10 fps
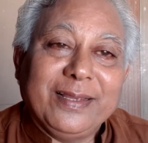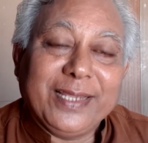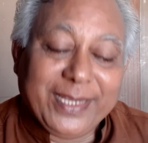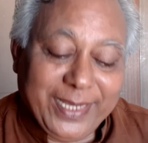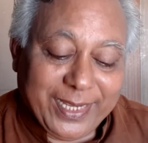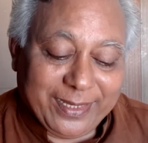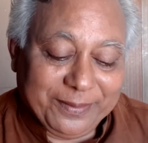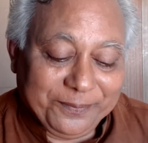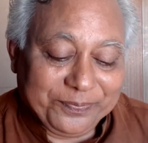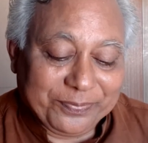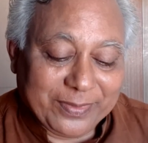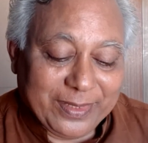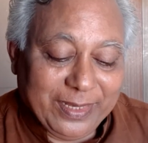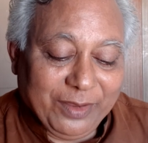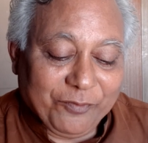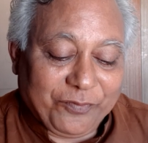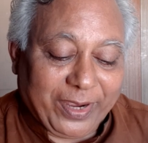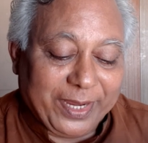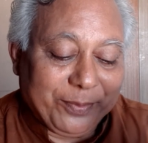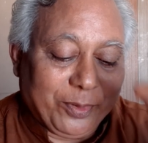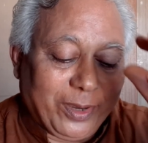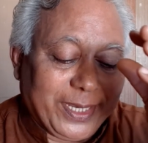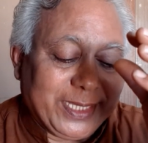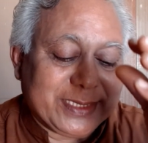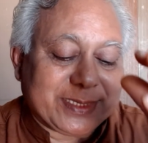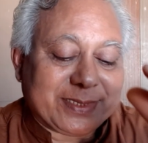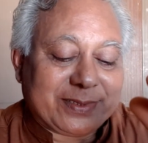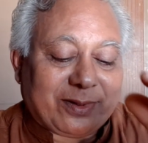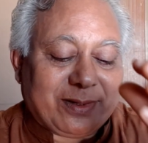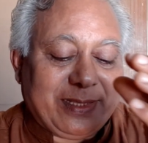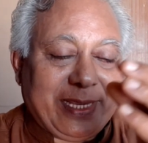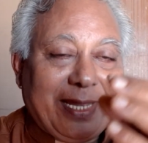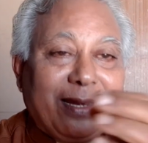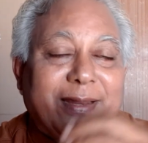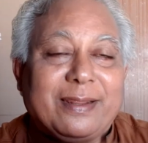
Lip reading: Here, 5 boys are there.